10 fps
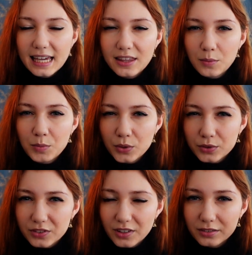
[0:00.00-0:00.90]
And the
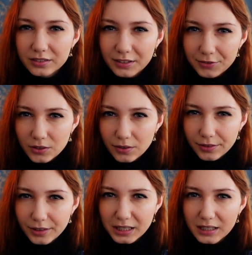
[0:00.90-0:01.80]
most difficult
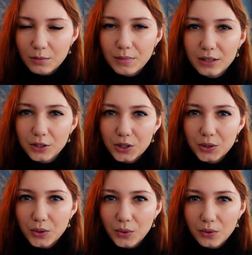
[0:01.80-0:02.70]
thing about
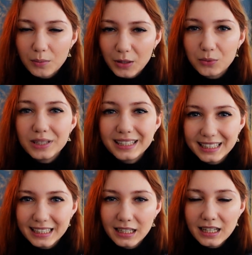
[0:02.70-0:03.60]
Hugo, about
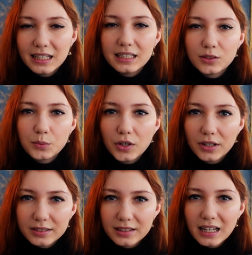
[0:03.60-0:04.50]
reading his
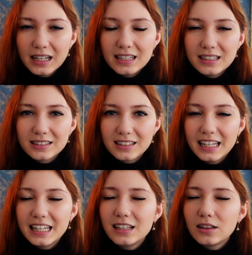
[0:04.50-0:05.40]
works, is
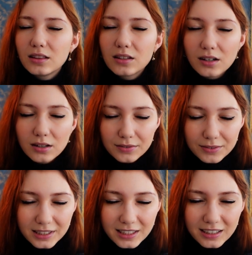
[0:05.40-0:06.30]
he
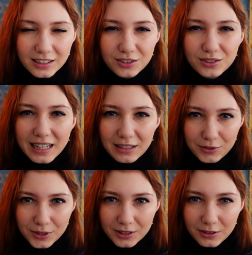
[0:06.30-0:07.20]
loved to
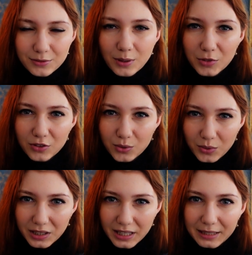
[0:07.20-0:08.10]
divert from the
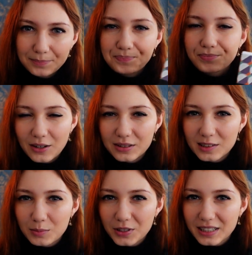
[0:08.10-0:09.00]
storyline. Now,
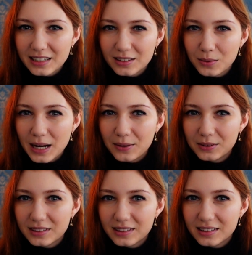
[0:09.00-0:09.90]
this book is
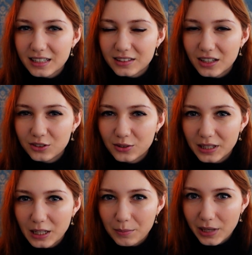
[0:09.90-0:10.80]
around
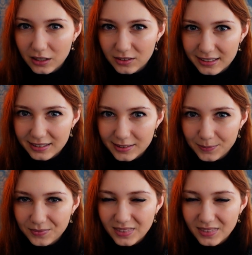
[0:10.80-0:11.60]
600 pages.